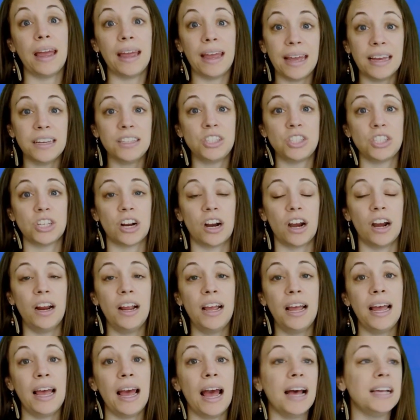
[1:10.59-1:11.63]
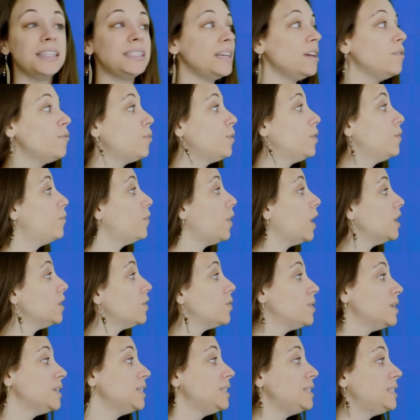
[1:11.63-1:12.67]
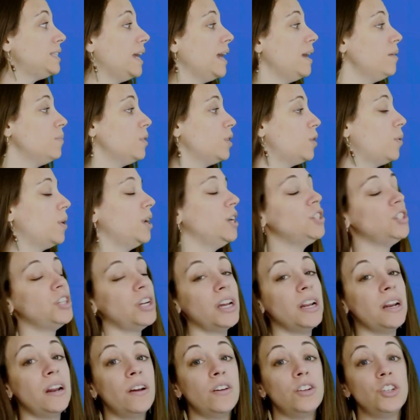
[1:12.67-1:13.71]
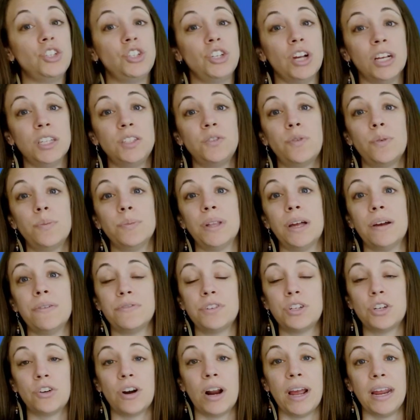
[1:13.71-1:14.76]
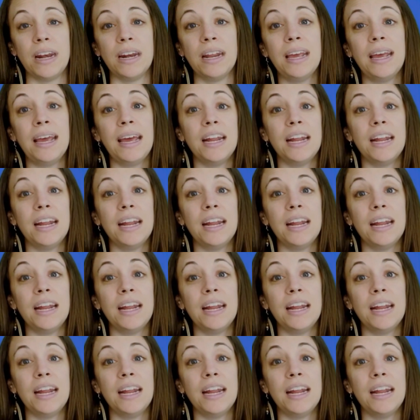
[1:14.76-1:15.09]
answer as if we follow the same equation just from left to right.